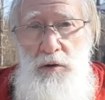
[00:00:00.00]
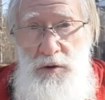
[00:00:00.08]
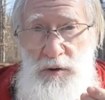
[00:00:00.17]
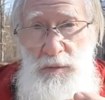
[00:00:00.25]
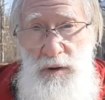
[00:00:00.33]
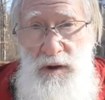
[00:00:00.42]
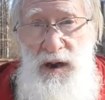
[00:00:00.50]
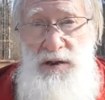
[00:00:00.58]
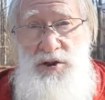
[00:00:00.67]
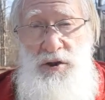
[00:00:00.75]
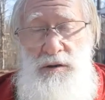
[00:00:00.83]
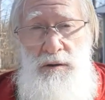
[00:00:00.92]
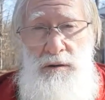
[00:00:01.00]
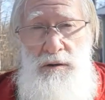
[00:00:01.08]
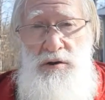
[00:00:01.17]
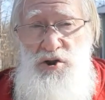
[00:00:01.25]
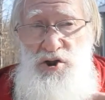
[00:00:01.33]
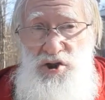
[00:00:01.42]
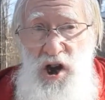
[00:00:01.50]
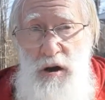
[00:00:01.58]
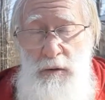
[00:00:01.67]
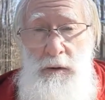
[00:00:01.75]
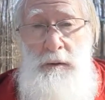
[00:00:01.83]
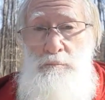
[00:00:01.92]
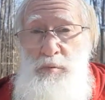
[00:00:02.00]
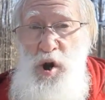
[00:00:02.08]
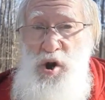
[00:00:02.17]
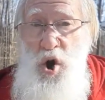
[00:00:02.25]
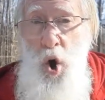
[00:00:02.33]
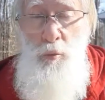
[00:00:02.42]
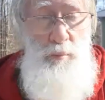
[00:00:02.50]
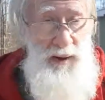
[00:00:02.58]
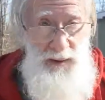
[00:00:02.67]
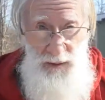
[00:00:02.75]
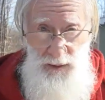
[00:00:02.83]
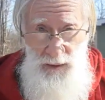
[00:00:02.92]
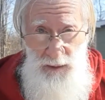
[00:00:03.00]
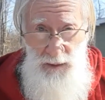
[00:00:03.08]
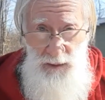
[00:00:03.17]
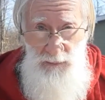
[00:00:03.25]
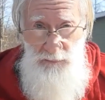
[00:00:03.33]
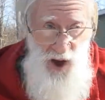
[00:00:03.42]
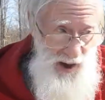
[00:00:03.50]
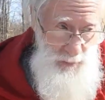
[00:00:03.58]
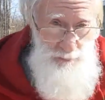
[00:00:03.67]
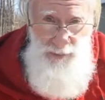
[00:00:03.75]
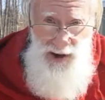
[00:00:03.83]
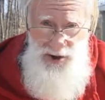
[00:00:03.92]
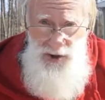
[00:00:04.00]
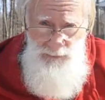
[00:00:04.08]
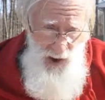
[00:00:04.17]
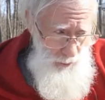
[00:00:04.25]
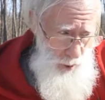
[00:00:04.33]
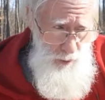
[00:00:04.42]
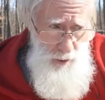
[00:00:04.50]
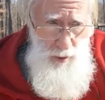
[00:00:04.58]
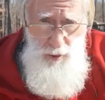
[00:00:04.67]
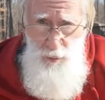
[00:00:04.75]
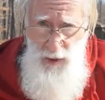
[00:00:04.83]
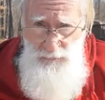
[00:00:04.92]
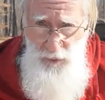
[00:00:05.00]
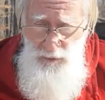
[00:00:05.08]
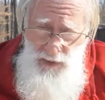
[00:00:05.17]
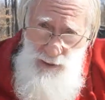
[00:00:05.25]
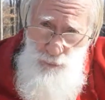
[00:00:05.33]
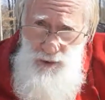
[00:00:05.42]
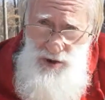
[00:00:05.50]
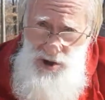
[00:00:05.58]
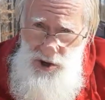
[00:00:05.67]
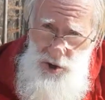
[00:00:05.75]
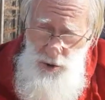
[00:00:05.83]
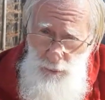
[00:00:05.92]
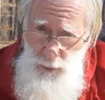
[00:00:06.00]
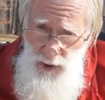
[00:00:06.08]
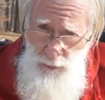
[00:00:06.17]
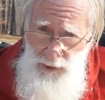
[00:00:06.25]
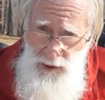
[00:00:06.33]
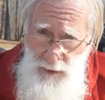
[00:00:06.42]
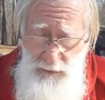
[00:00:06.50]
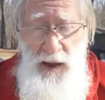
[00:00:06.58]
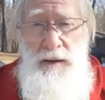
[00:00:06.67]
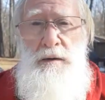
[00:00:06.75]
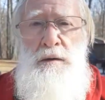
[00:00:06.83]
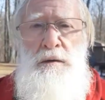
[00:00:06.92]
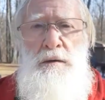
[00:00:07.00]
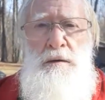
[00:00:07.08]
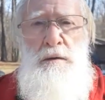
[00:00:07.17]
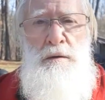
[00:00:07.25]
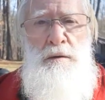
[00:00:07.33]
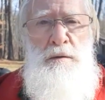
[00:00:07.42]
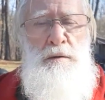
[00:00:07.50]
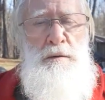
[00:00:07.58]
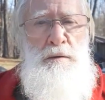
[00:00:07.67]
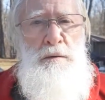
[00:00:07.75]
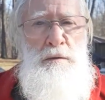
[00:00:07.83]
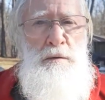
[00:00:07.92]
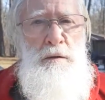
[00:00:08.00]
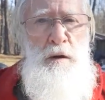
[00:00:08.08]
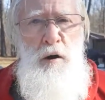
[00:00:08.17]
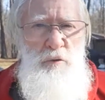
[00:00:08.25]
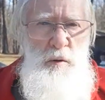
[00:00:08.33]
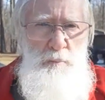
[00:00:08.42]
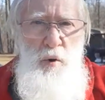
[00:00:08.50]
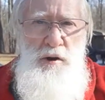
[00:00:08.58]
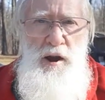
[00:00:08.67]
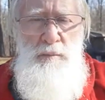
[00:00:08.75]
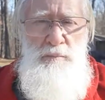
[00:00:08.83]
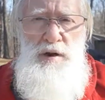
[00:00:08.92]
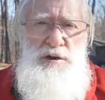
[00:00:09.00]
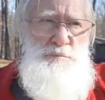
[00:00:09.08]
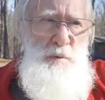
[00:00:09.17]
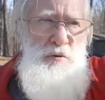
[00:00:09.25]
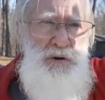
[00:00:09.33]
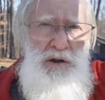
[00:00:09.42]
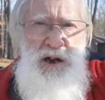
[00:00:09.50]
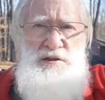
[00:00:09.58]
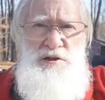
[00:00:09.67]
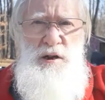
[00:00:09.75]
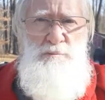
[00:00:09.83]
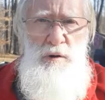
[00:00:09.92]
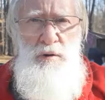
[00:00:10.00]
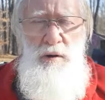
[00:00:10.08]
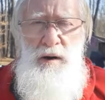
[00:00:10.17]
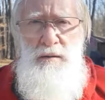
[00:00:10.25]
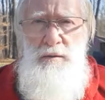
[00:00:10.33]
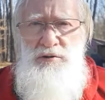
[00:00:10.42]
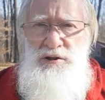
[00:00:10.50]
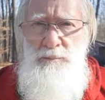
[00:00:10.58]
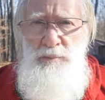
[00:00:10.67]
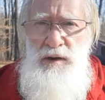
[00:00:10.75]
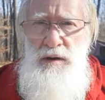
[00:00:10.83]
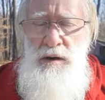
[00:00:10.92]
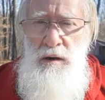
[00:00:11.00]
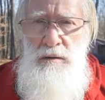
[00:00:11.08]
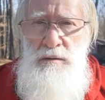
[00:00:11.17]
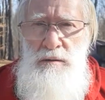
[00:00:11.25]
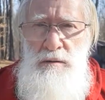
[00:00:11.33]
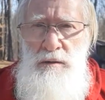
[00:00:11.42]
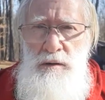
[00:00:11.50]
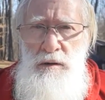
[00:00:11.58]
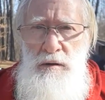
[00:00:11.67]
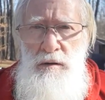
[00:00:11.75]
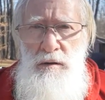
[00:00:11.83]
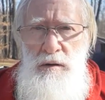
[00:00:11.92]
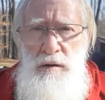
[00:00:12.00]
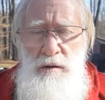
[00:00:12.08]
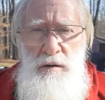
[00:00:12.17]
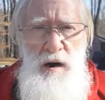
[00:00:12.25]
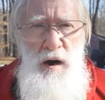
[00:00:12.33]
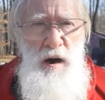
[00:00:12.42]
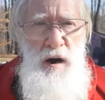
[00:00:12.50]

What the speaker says: Communication, sharing, being open, not oppressive, not, we fear that, we're insecure, we don't want to hear that. Report him, he spoke against Kibaloy or something, Or,